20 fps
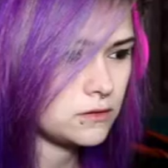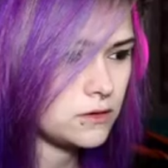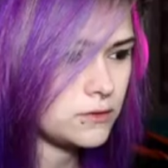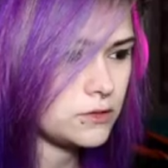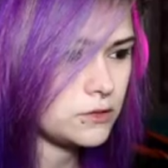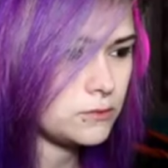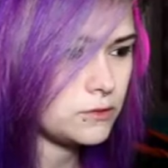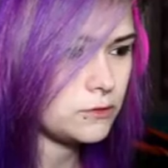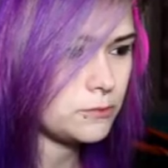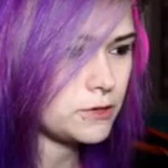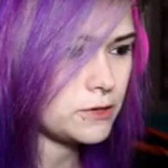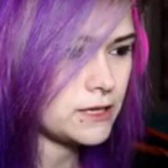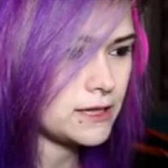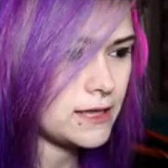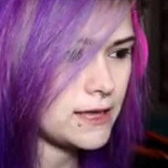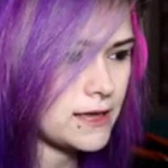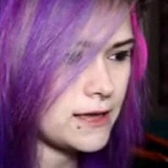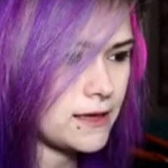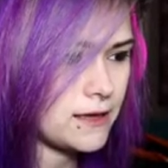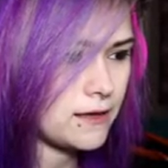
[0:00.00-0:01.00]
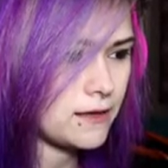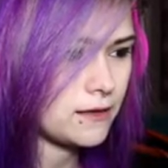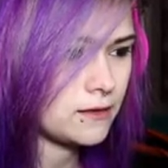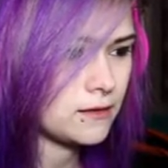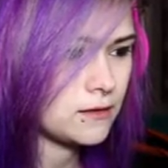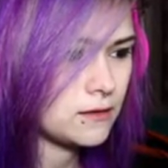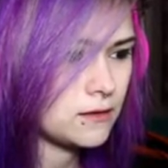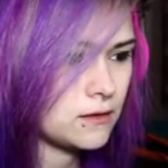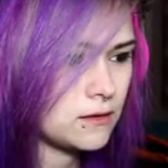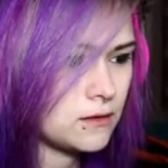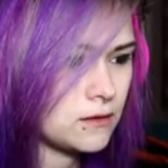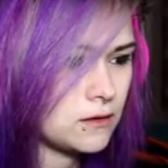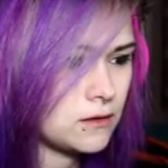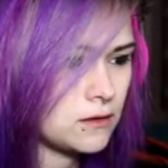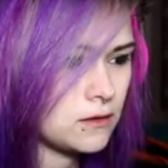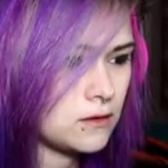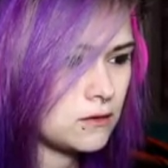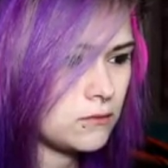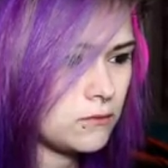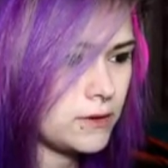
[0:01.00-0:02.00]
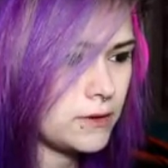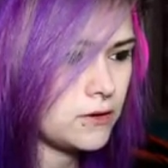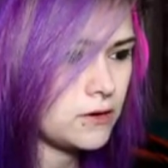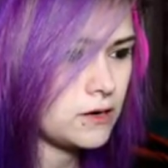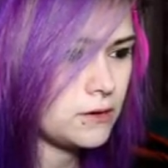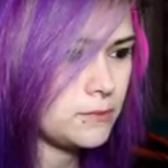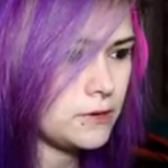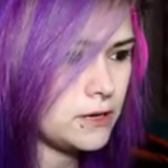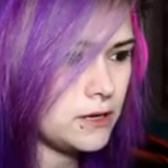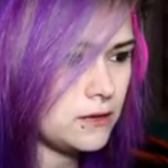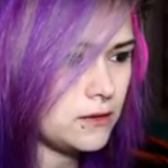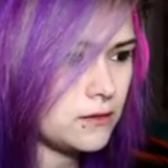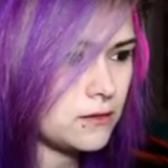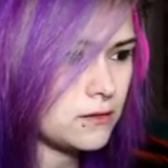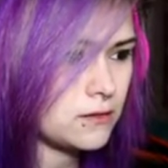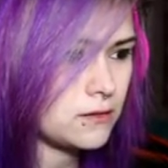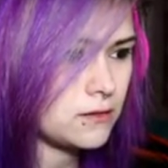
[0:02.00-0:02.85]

No, I don't want to put it there. Why can't I put it...